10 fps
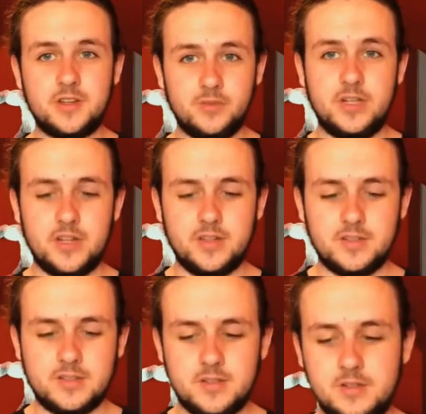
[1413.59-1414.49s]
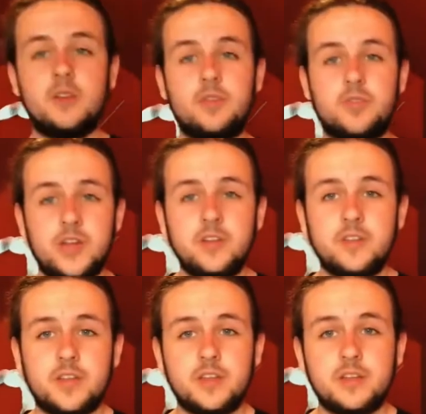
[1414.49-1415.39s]
I really like this scene. The final
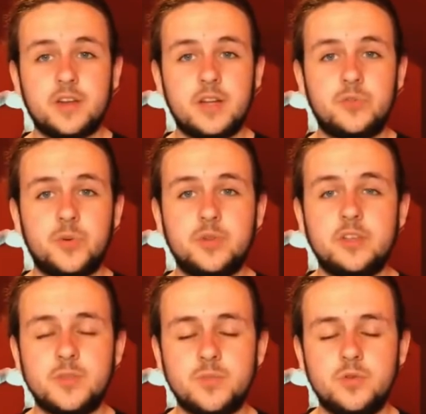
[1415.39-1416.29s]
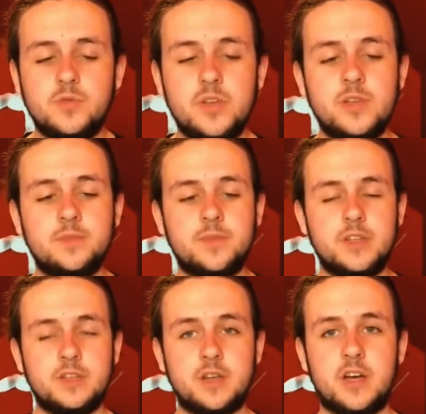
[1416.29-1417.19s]
thing that I love about this movie
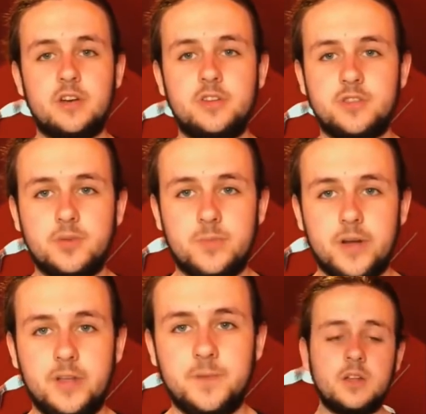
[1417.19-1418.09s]
is Harry's goodbye.